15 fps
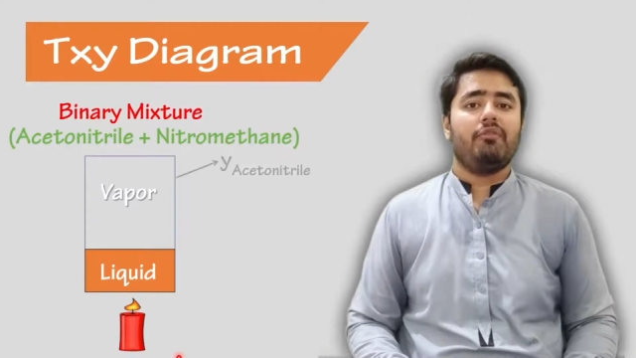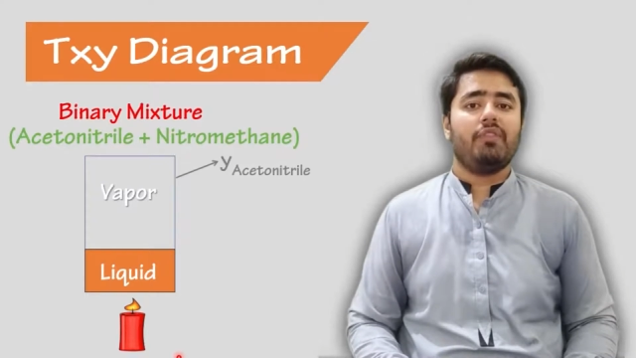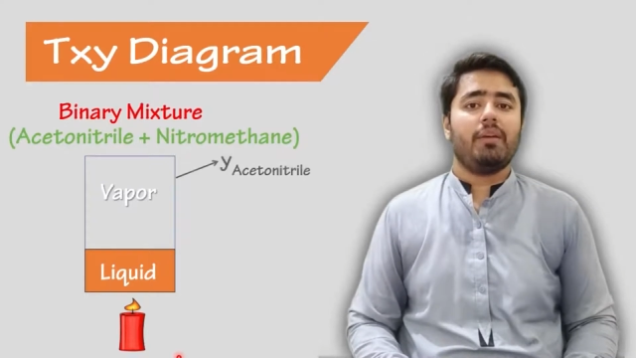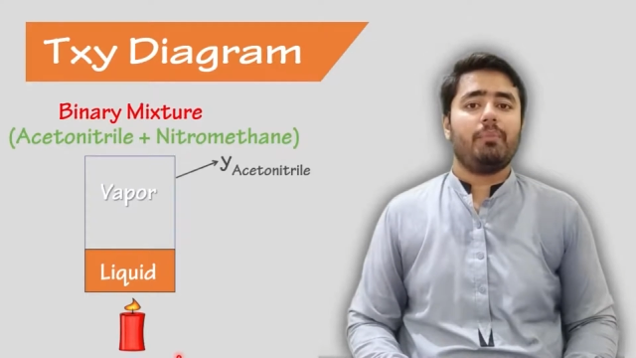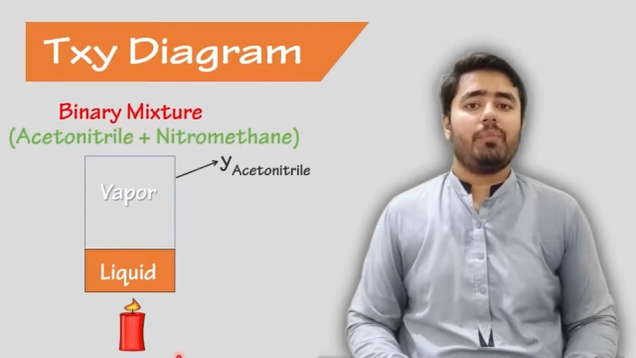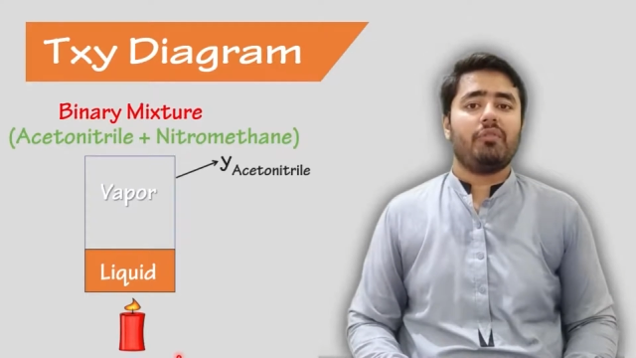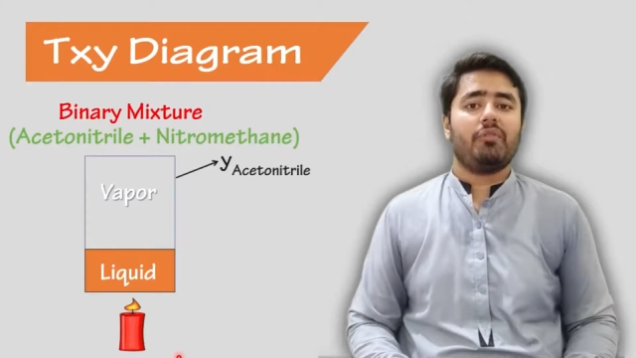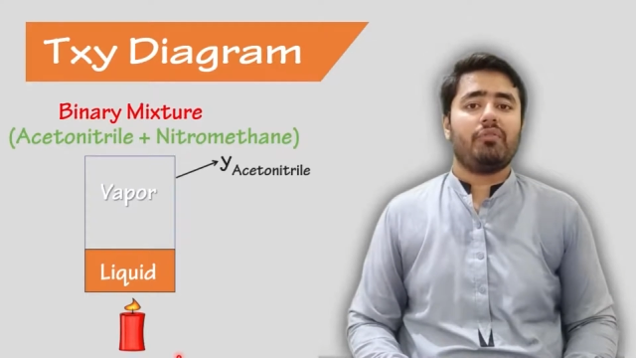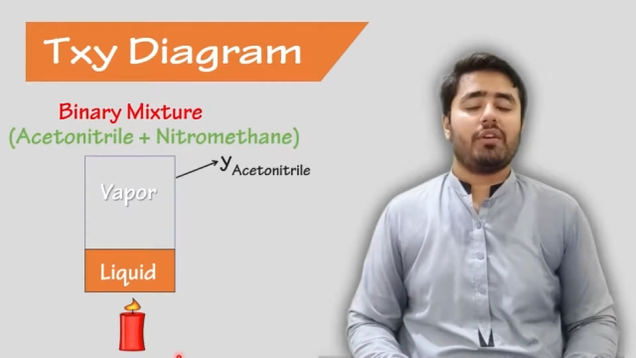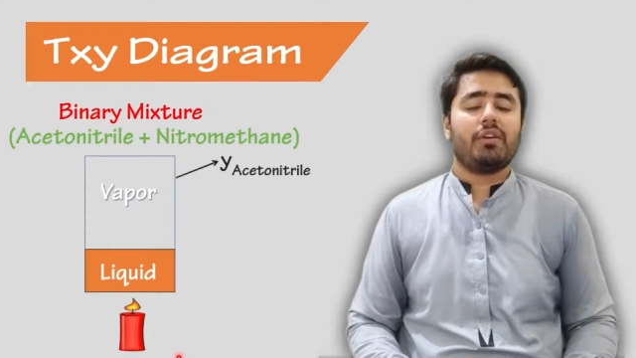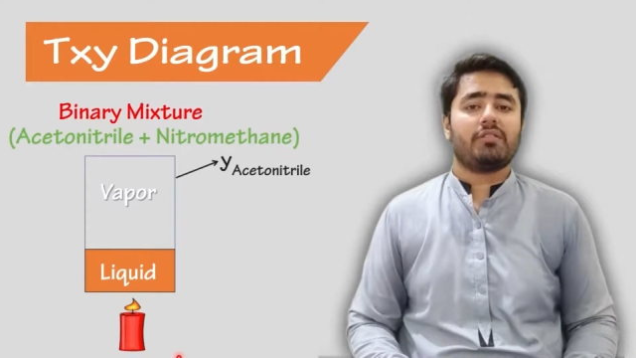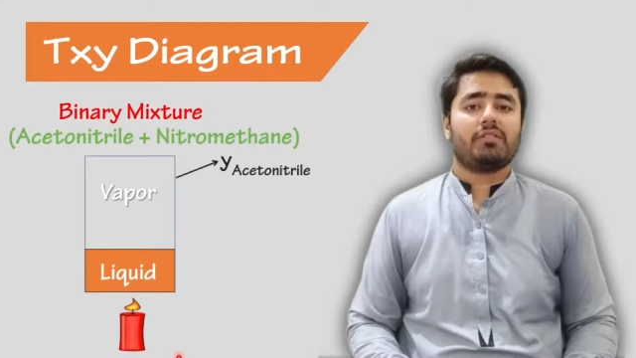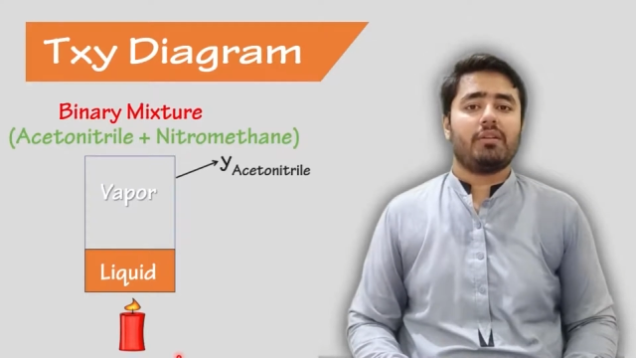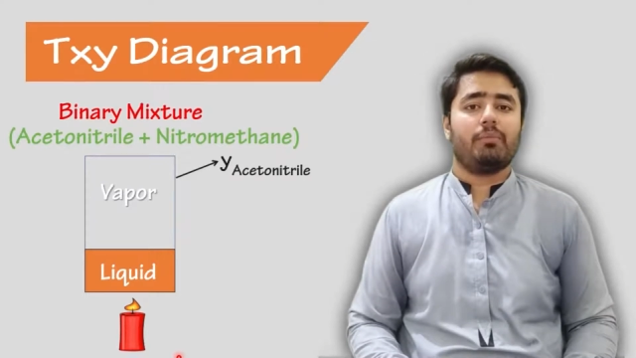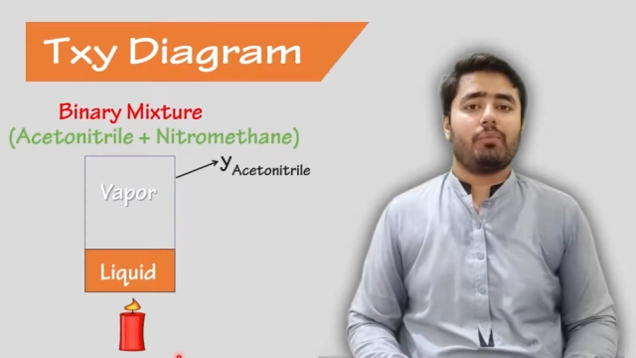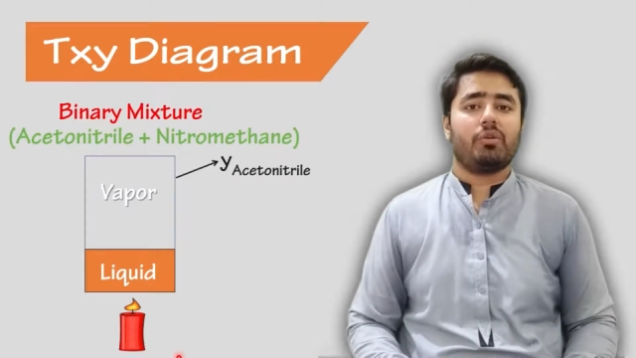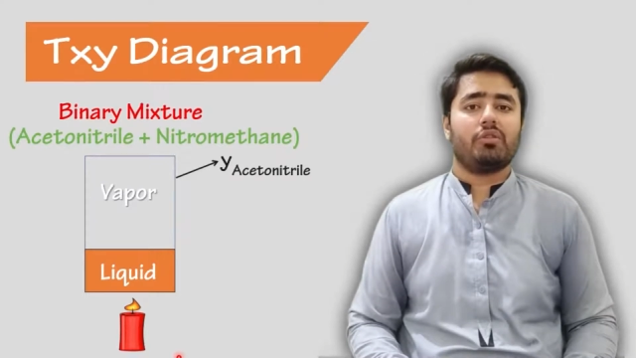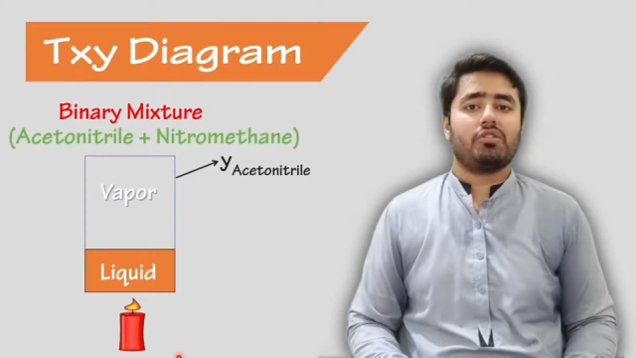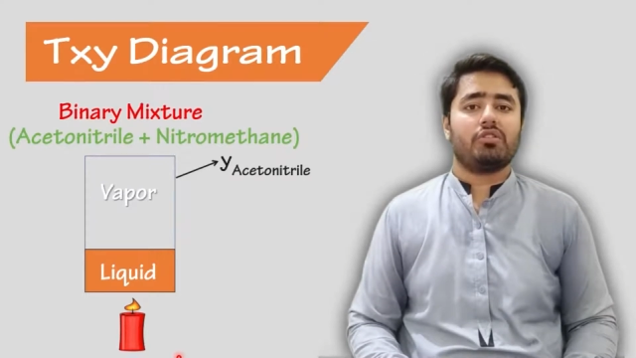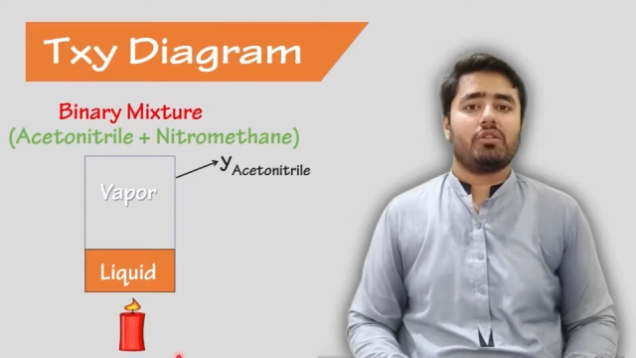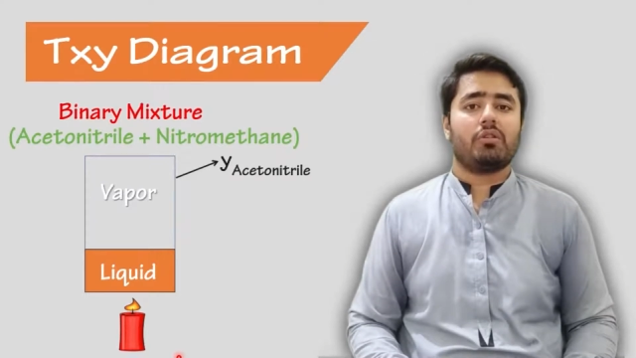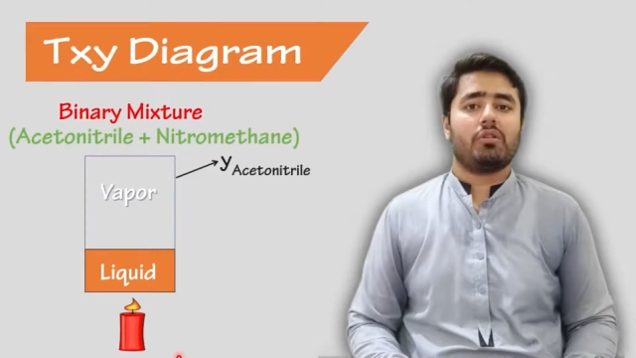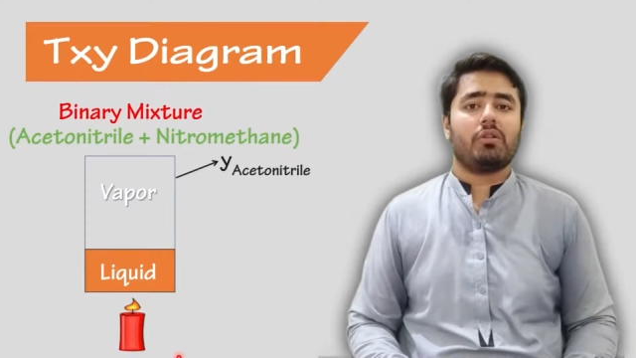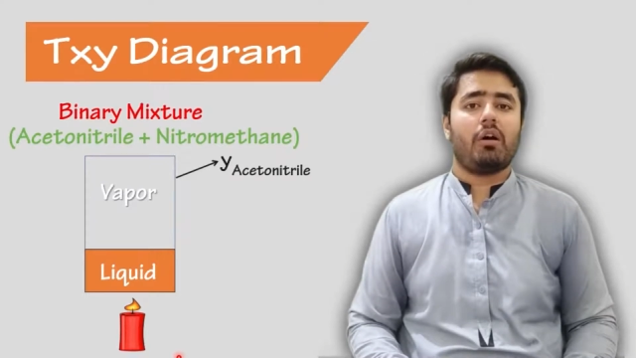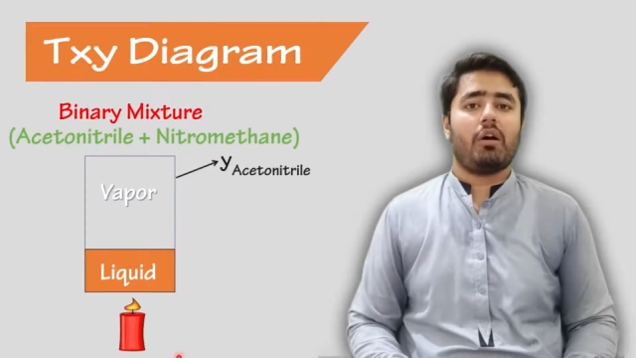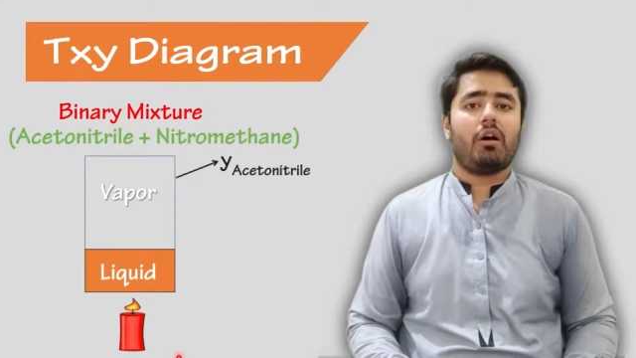vapor phase composition